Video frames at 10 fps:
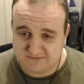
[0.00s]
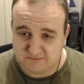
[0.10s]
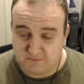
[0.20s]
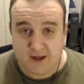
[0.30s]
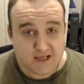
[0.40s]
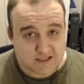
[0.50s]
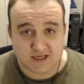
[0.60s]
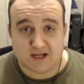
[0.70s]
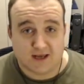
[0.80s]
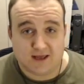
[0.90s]

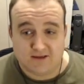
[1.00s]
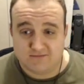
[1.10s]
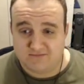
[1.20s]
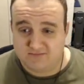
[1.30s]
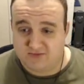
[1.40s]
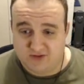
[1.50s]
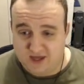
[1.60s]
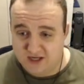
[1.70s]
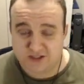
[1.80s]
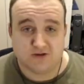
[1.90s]
basically
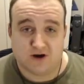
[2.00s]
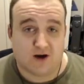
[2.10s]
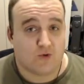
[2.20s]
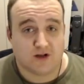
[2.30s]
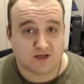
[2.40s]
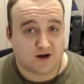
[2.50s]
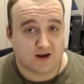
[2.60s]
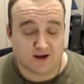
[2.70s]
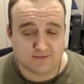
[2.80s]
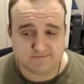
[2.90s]
the issue that I wanted to
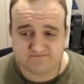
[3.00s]
highlight.